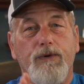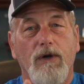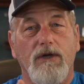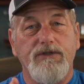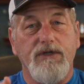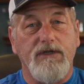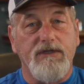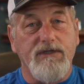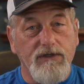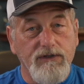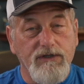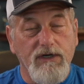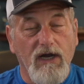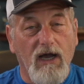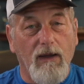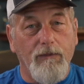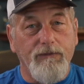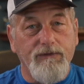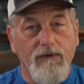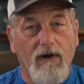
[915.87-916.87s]
Projects and
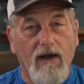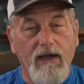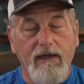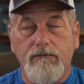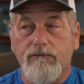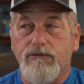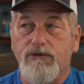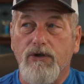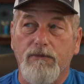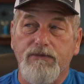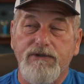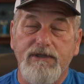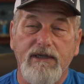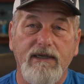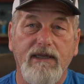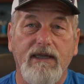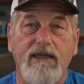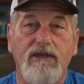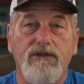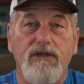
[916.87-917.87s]
jobs, right? So I'm
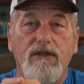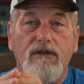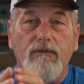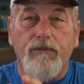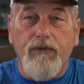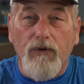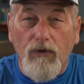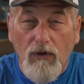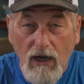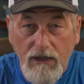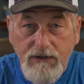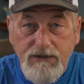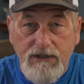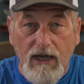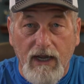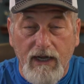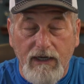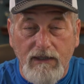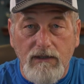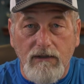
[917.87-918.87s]
sending it to the
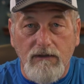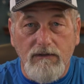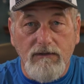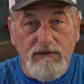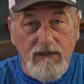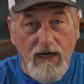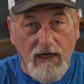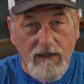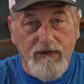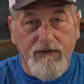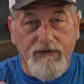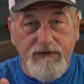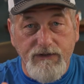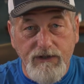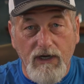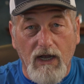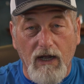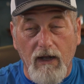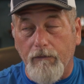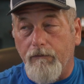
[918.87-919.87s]
project, not to the
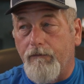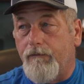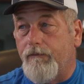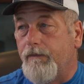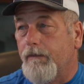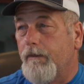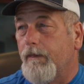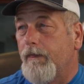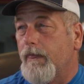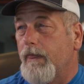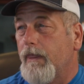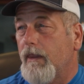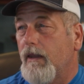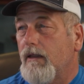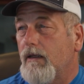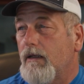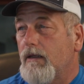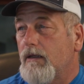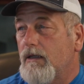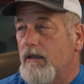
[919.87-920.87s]
job.
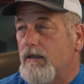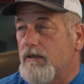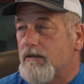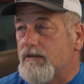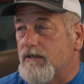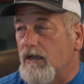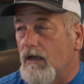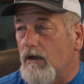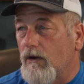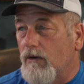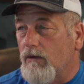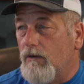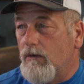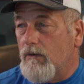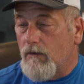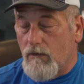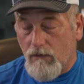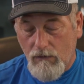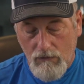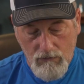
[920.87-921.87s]

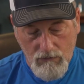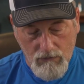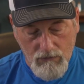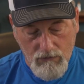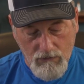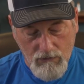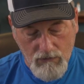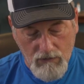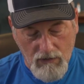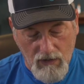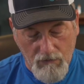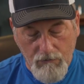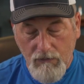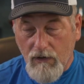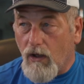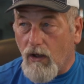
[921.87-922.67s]
So I'm